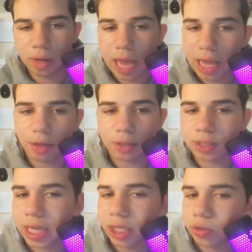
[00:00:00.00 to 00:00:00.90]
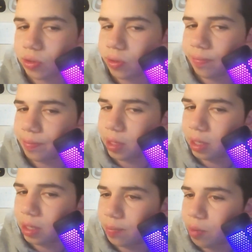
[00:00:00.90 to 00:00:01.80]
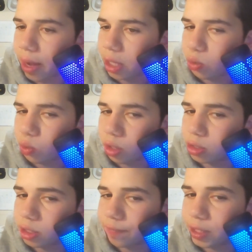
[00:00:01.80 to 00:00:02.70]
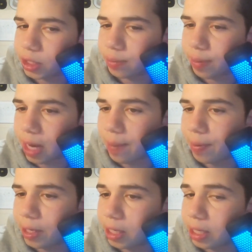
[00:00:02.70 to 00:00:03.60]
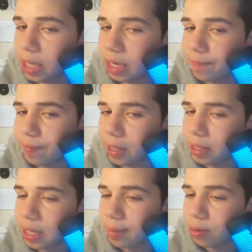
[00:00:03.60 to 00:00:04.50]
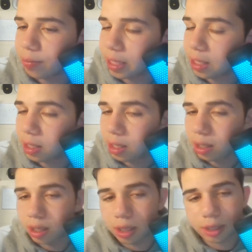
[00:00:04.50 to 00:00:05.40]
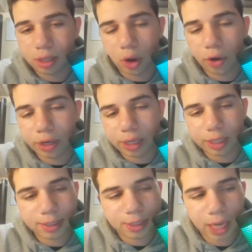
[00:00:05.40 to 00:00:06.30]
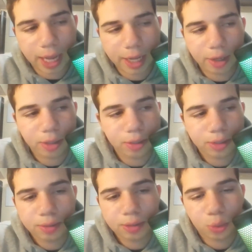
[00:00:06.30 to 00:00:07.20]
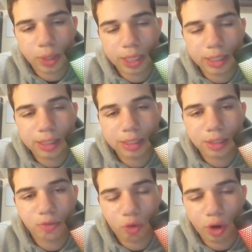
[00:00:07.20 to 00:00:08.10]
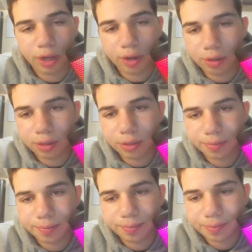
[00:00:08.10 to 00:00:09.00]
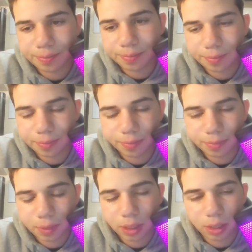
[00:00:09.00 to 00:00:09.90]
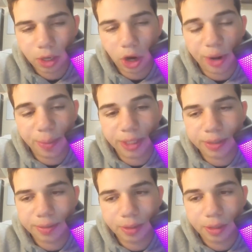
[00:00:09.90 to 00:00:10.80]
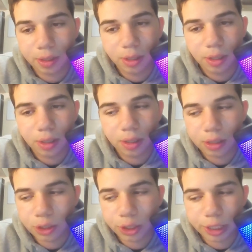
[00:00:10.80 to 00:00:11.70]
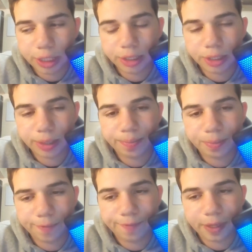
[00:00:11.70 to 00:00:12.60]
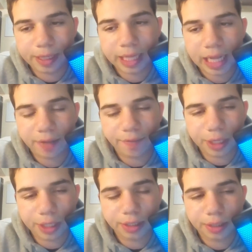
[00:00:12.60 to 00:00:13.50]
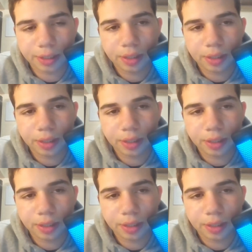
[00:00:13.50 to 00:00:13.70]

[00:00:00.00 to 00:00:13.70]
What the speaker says: AL Central, probably the worst division in my opinion in the MLB. Guardians, Tigers, Twins, Royals, garbage. Should easily defeat that division.